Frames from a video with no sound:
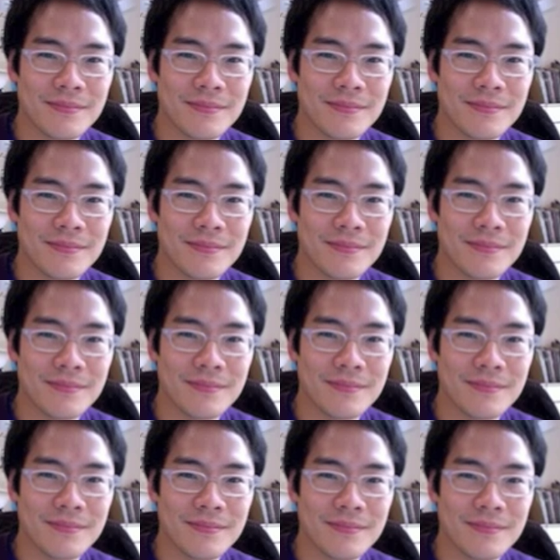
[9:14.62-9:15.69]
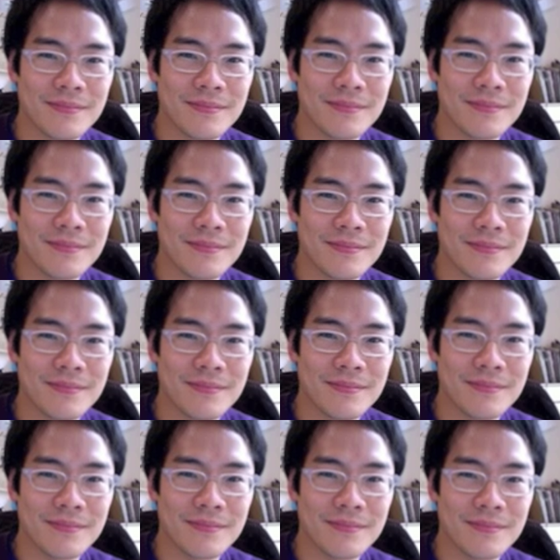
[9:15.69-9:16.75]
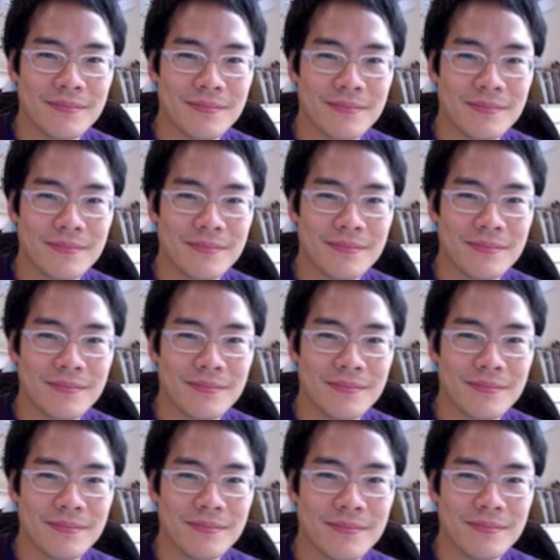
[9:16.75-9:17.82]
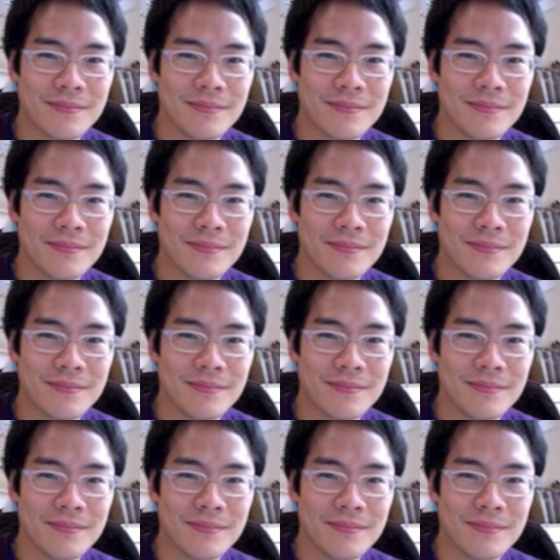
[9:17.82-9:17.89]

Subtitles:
(silent)